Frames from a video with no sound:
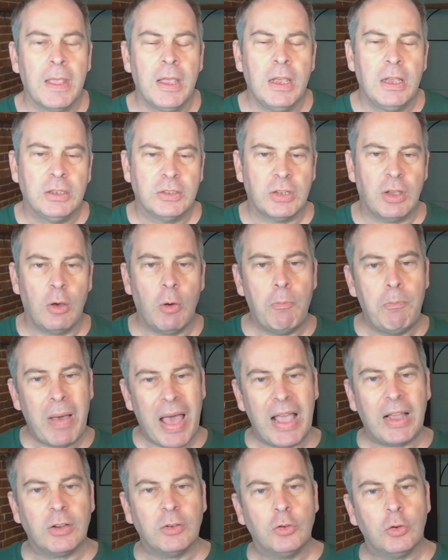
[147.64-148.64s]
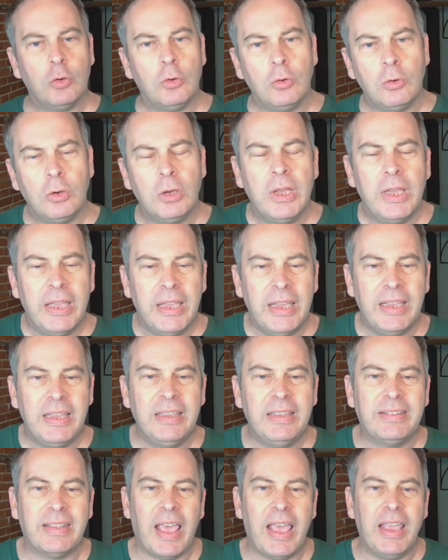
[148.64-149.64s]
So a backdoor
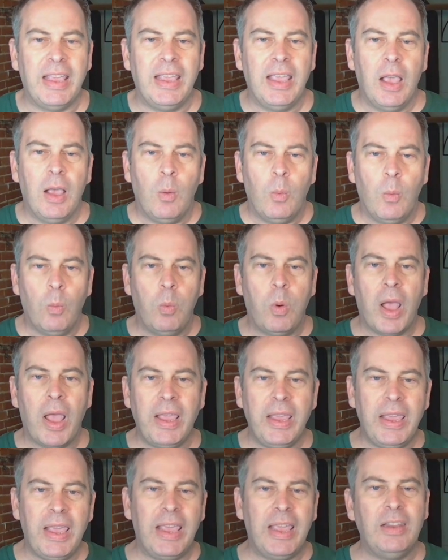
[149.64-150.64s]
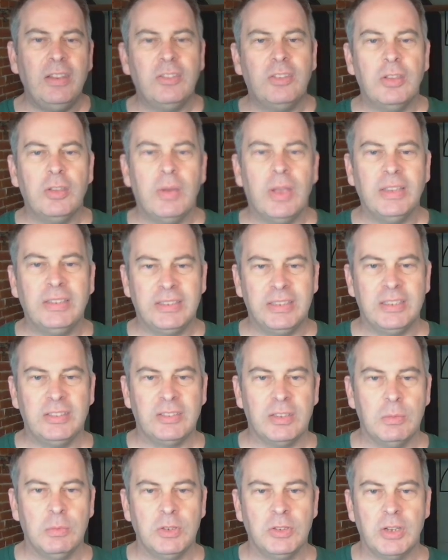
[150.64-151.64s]
is a way into a
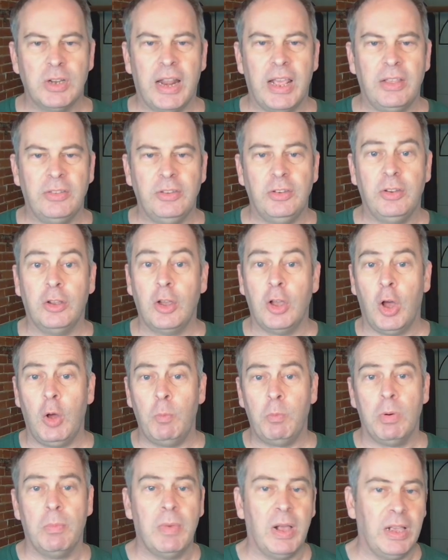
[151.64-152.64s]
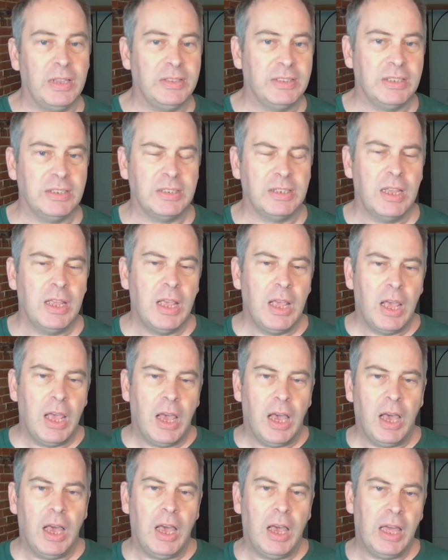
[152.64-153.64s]
system which allows you to compromise it,
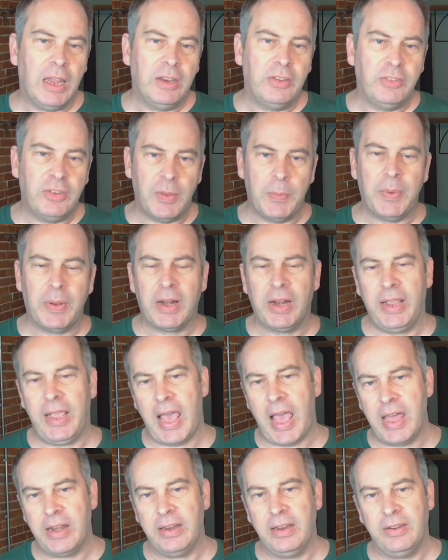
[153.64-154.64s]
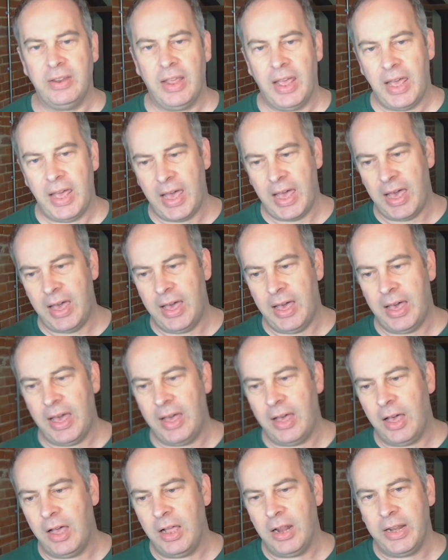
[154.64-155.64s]
and is typically added
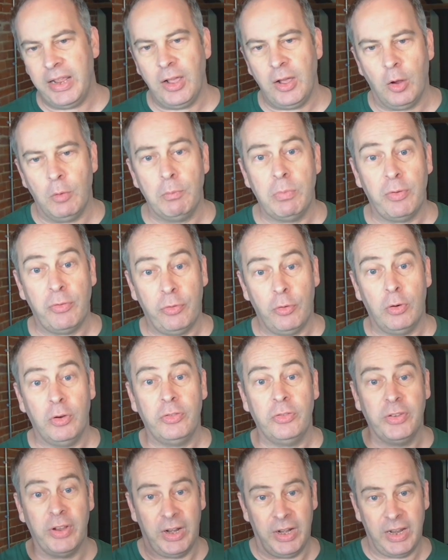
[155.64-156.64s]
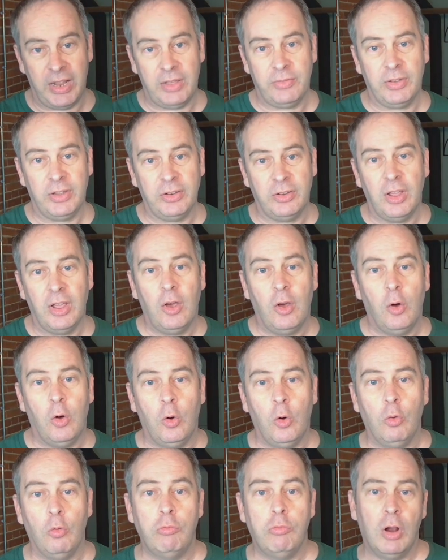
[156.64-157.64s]
early on before it's delivered
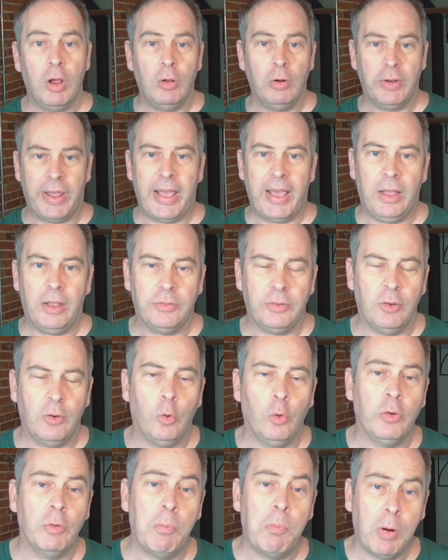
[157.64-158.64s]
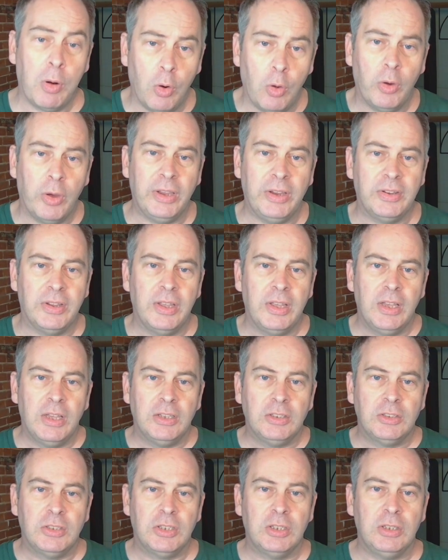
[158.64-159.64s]
or rolled out or deployed
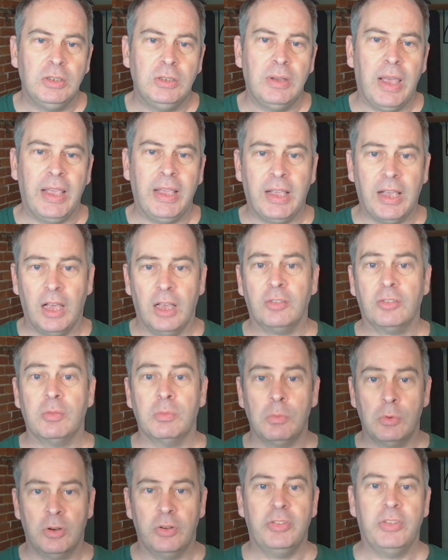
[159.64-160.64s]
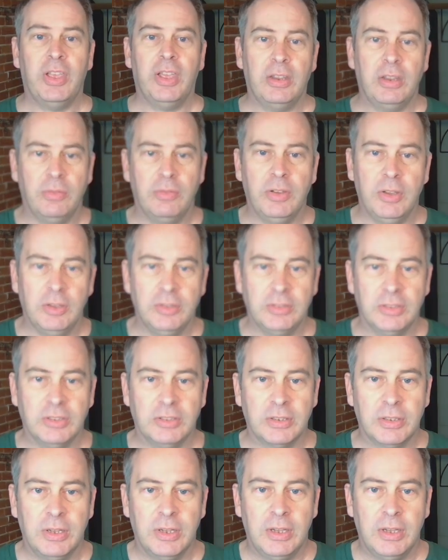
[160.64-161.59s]
to a customer or set of users.